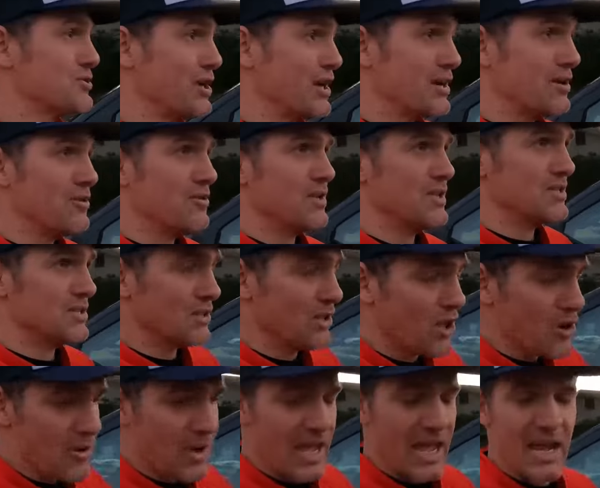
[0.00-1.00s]
channel is
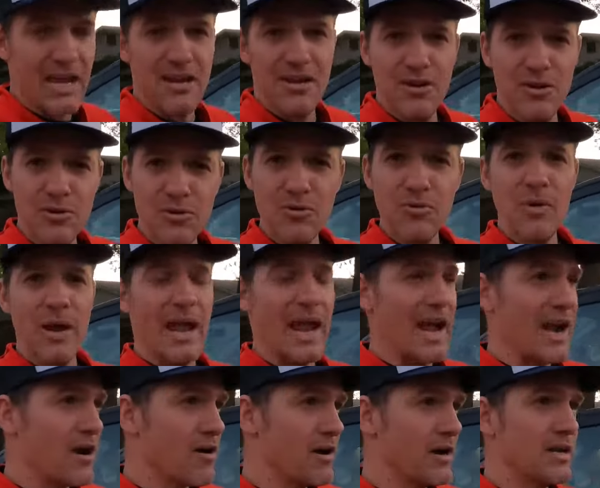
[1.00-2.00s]
locate new
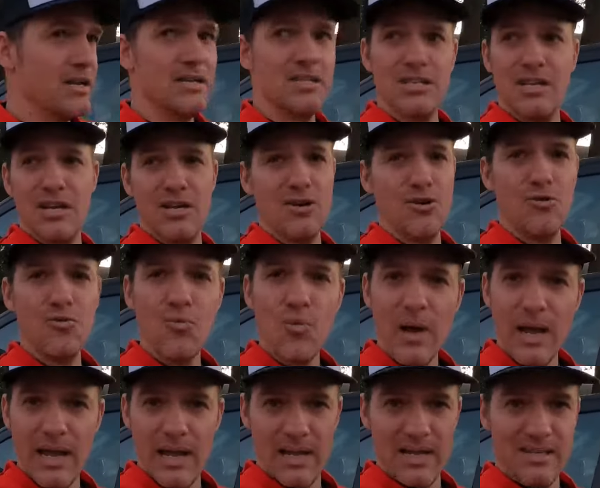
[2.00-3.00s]
areas and new
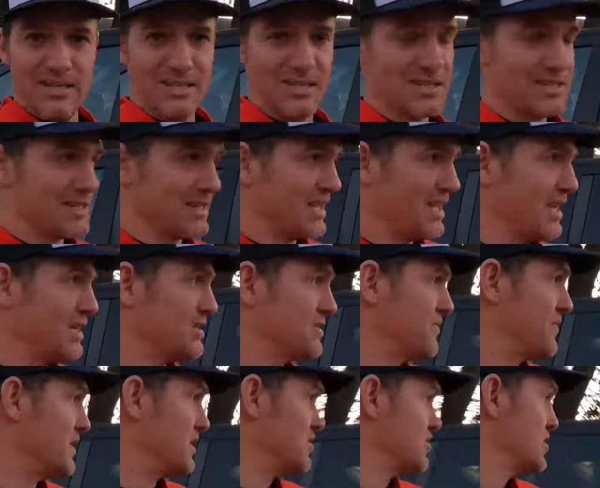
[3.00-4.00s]
ways to catch
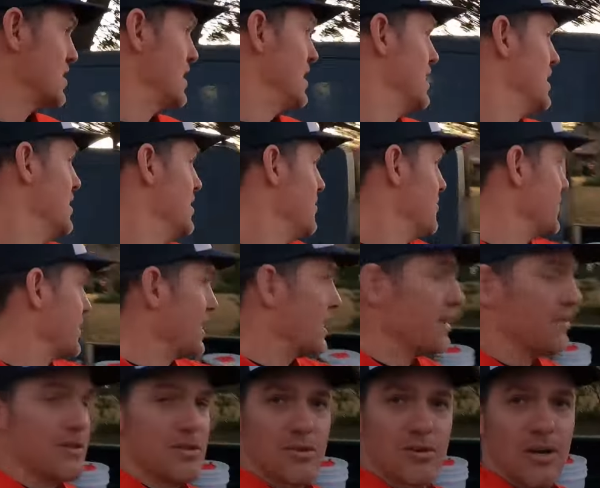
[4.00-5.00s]
fish. We
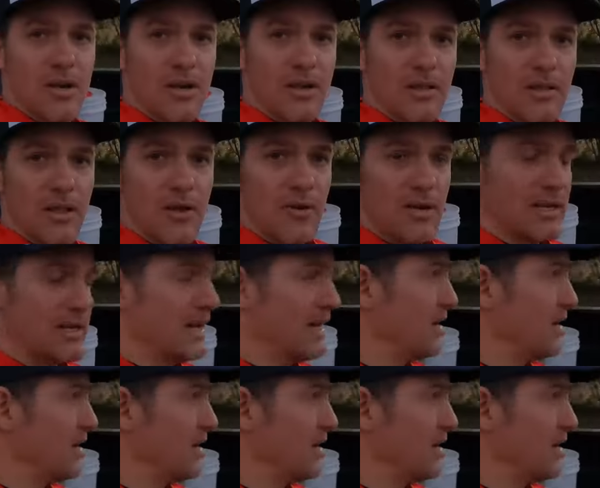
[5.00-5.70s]
got the truck loaded